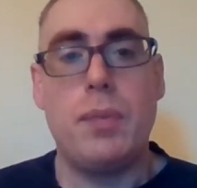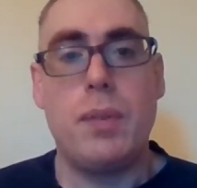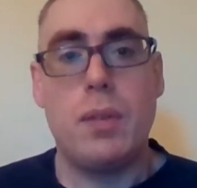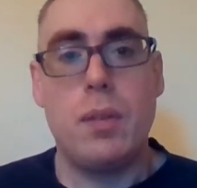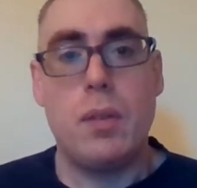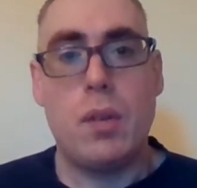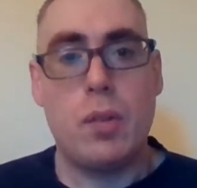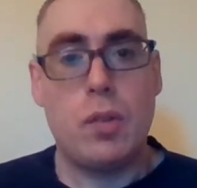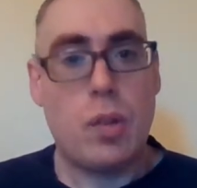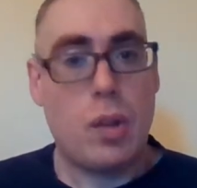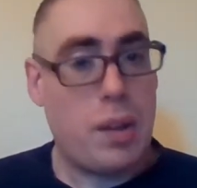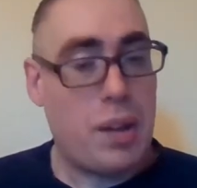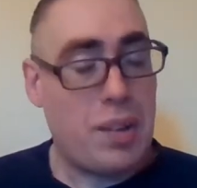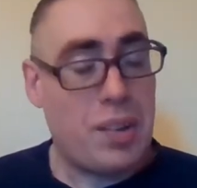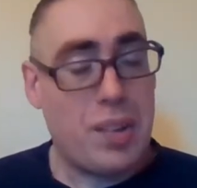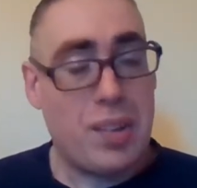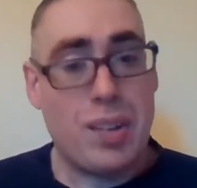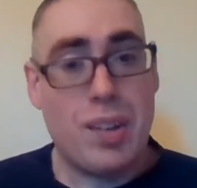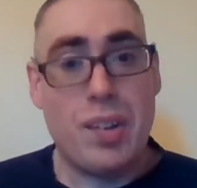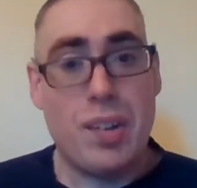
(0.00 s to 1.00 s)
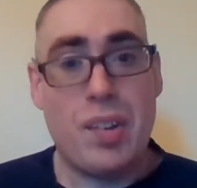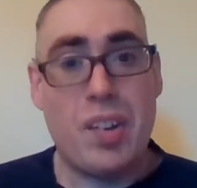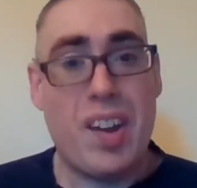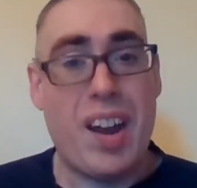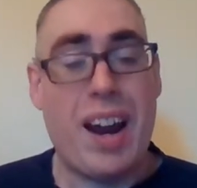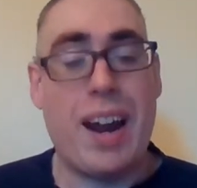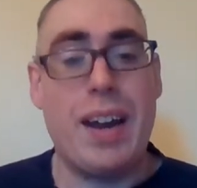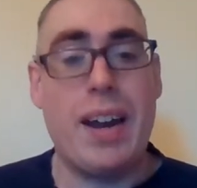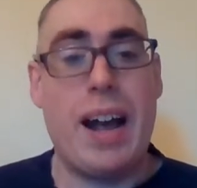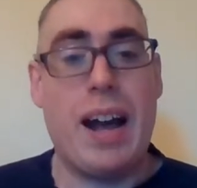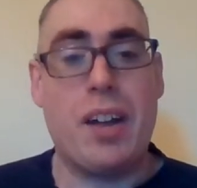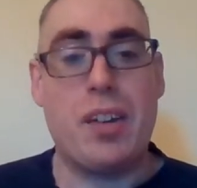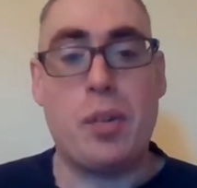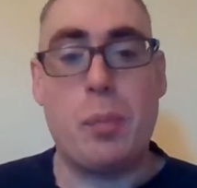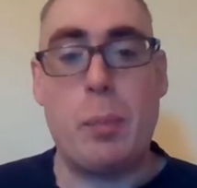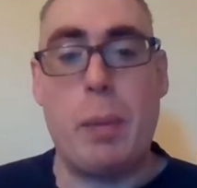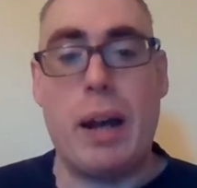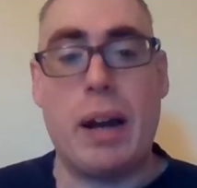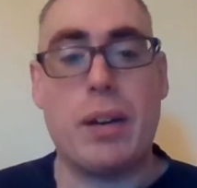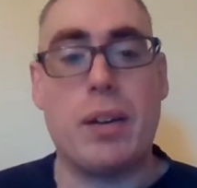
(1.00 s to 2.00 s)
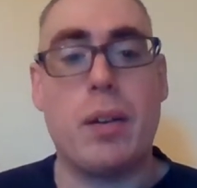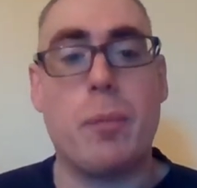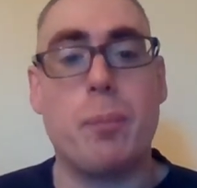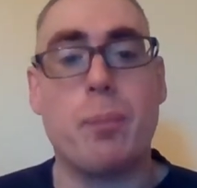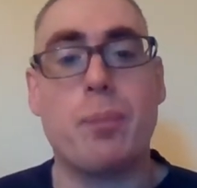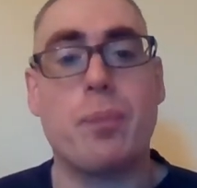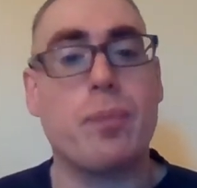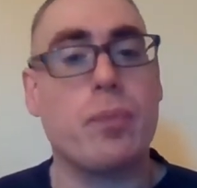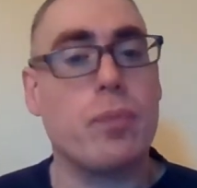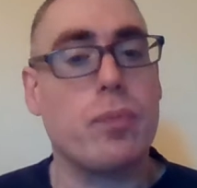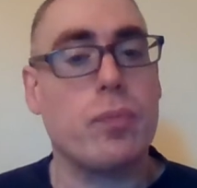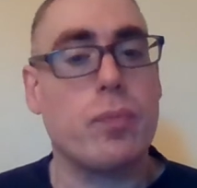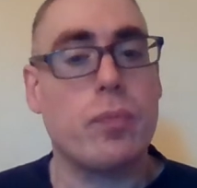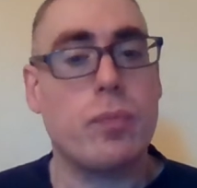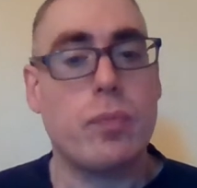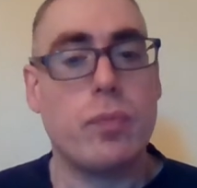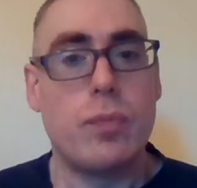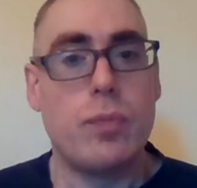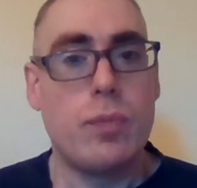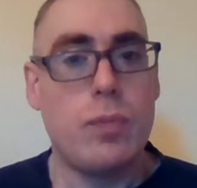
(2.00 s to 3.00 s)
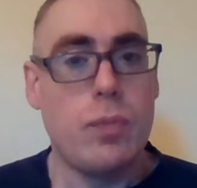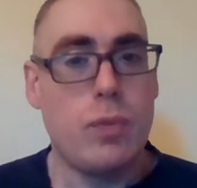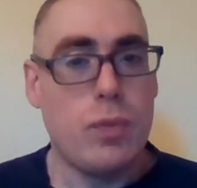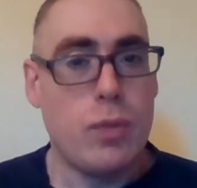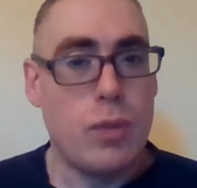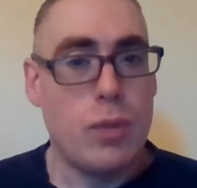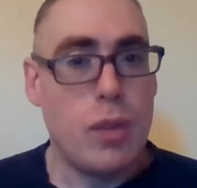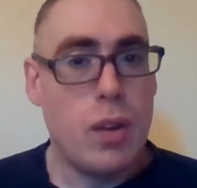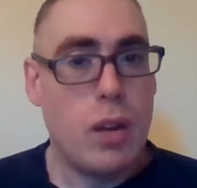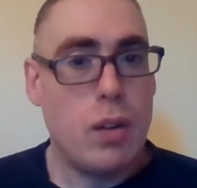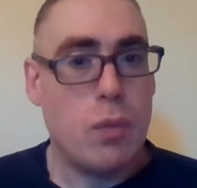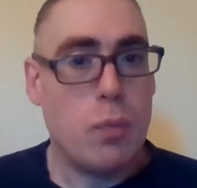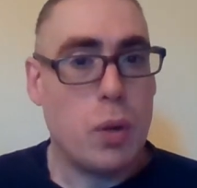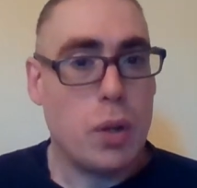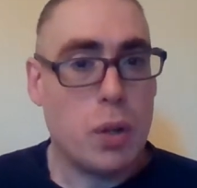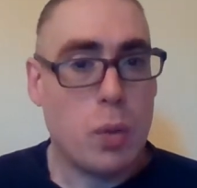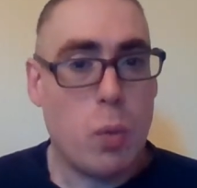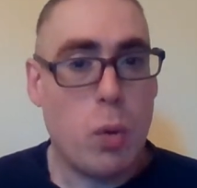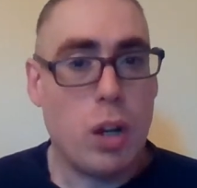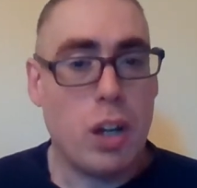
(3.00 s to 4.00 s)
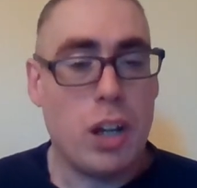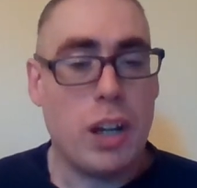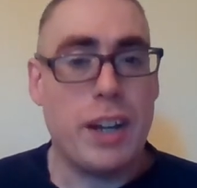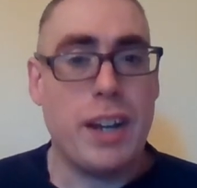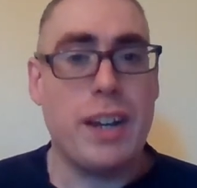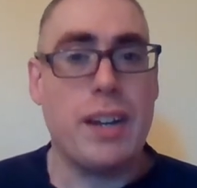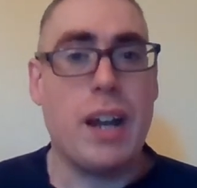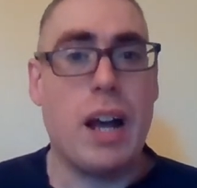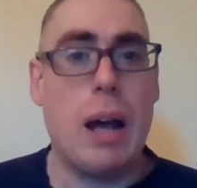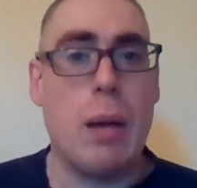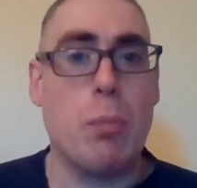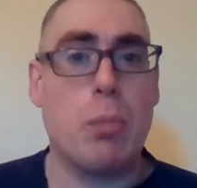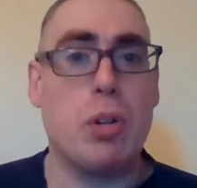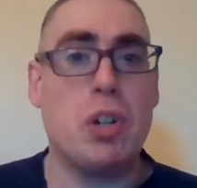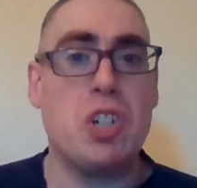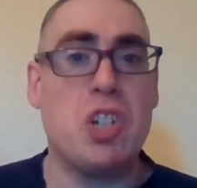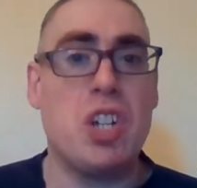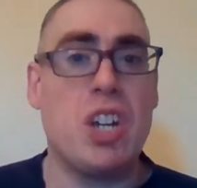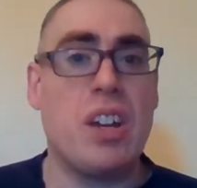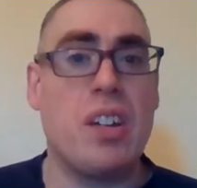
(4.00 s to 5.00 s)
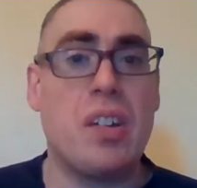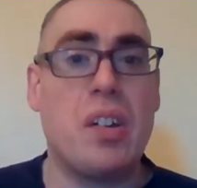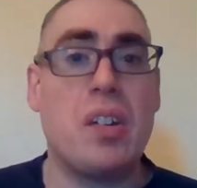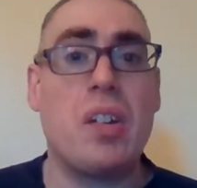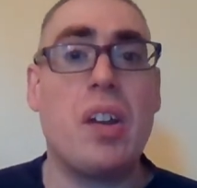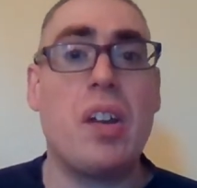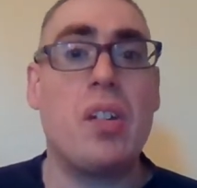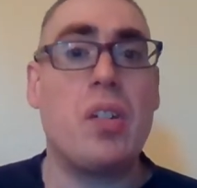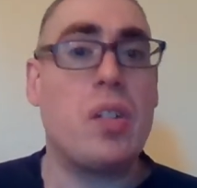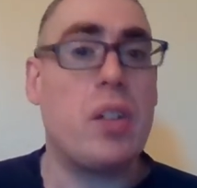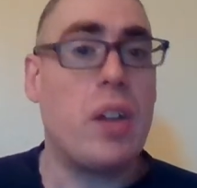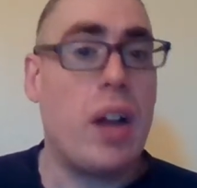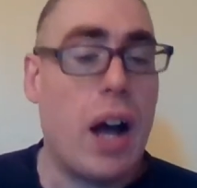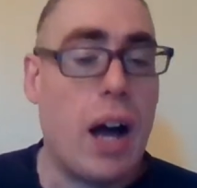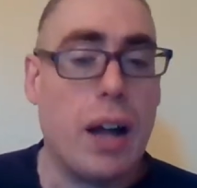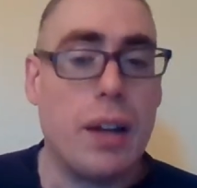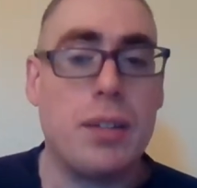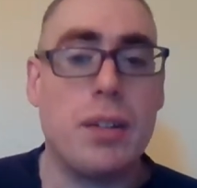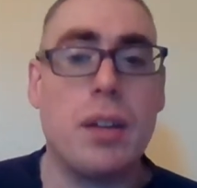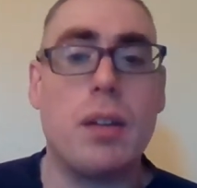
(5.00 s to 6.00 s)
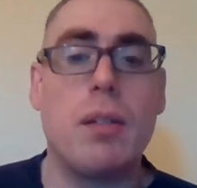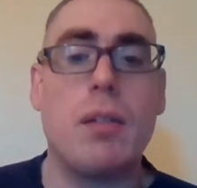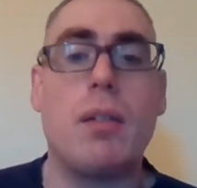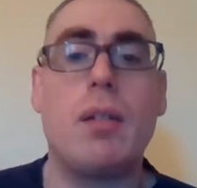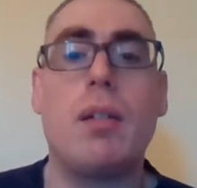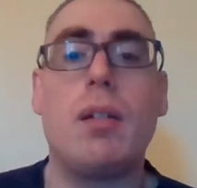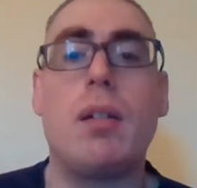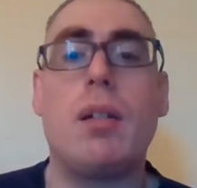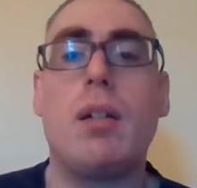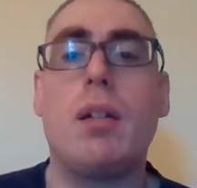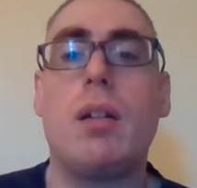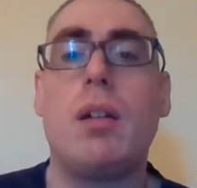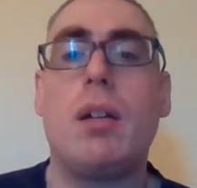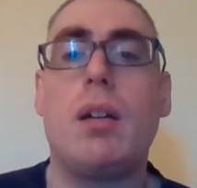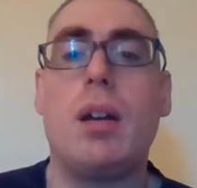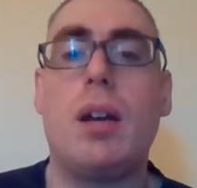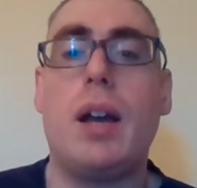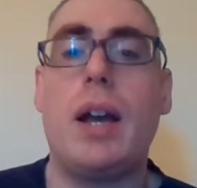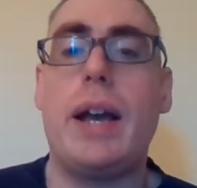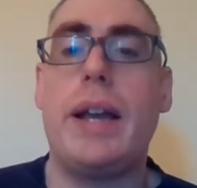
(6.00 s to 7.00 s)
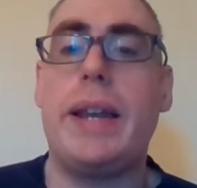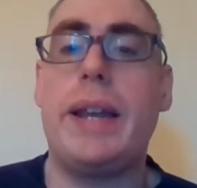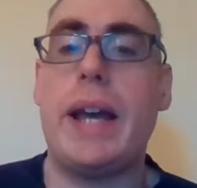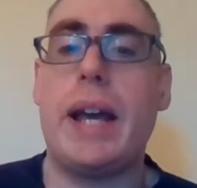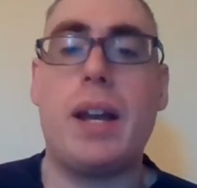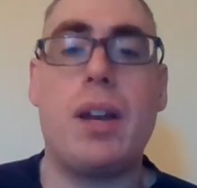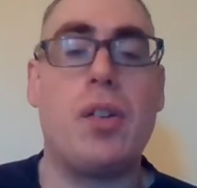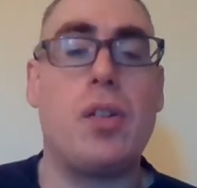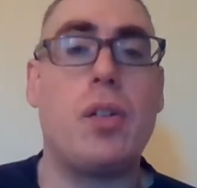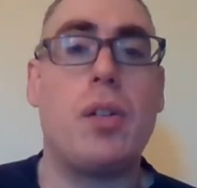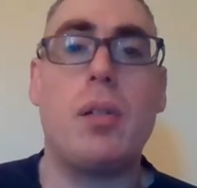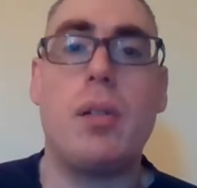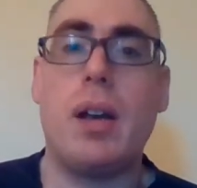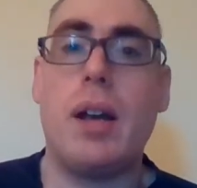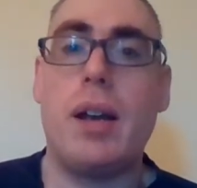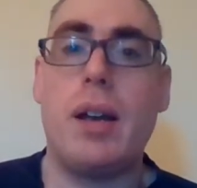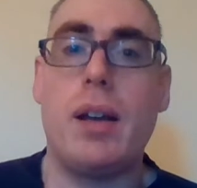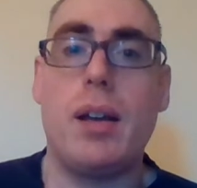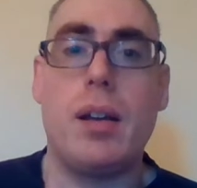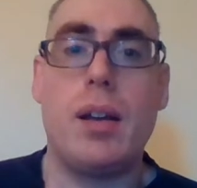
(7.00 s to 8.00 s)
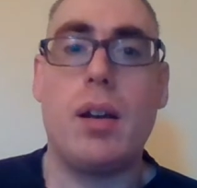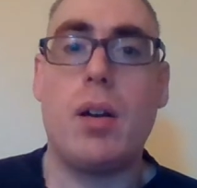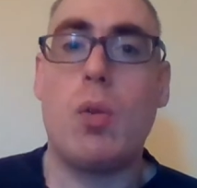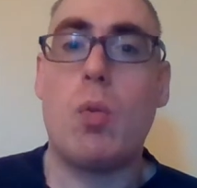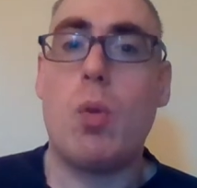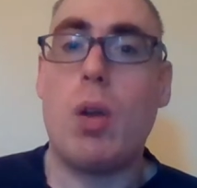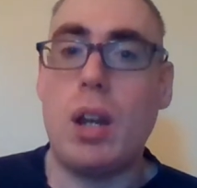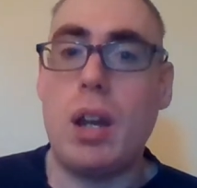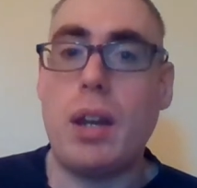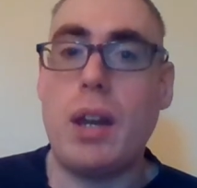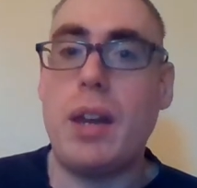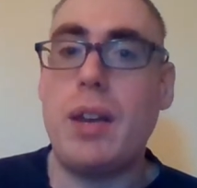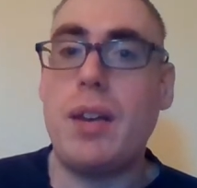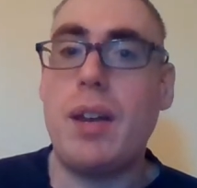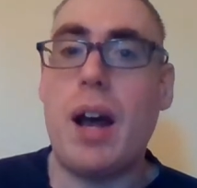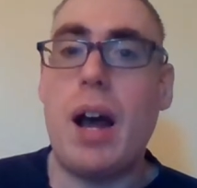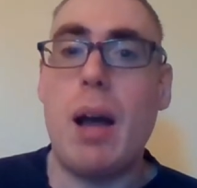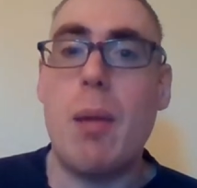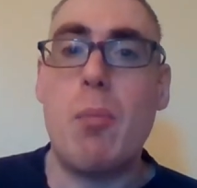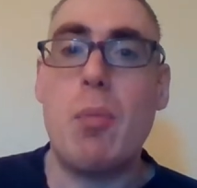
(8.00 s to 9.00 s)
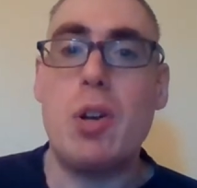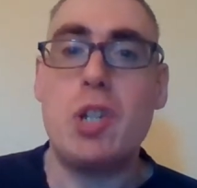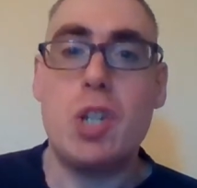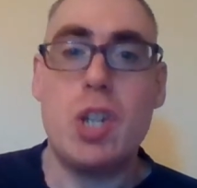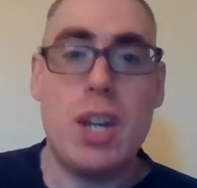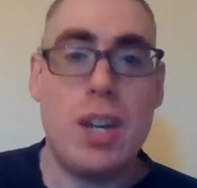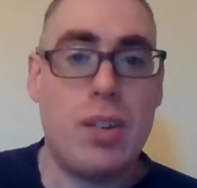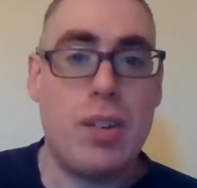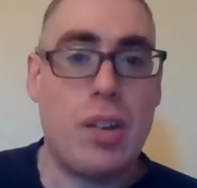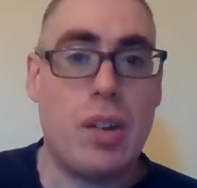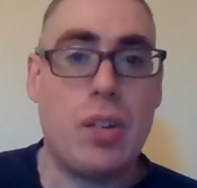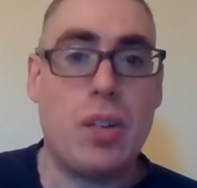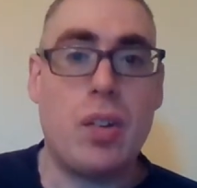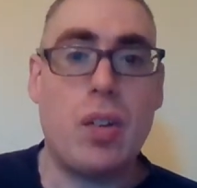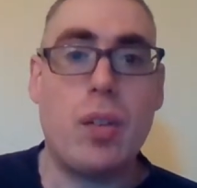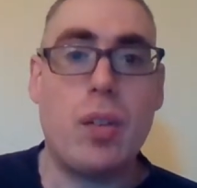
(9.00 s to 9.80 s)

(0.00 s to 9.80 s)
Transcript: So this is the second aspect of what quality time with Jesus is not. And that is, quality time with Jesus